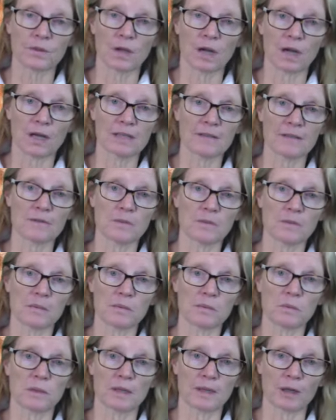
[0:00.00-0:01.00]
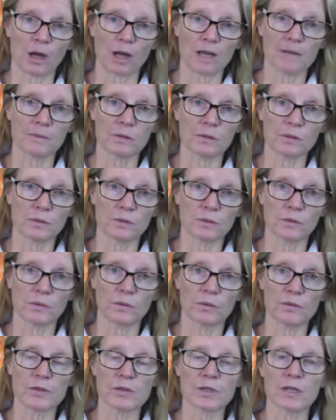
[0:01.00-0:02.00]
I have the bubble when I'm on the
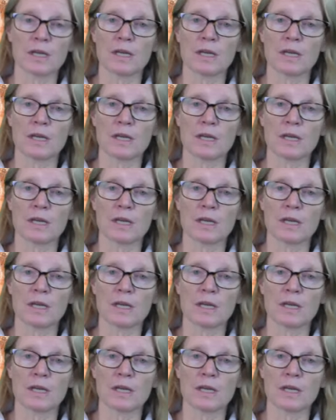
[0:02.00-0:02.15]
horse,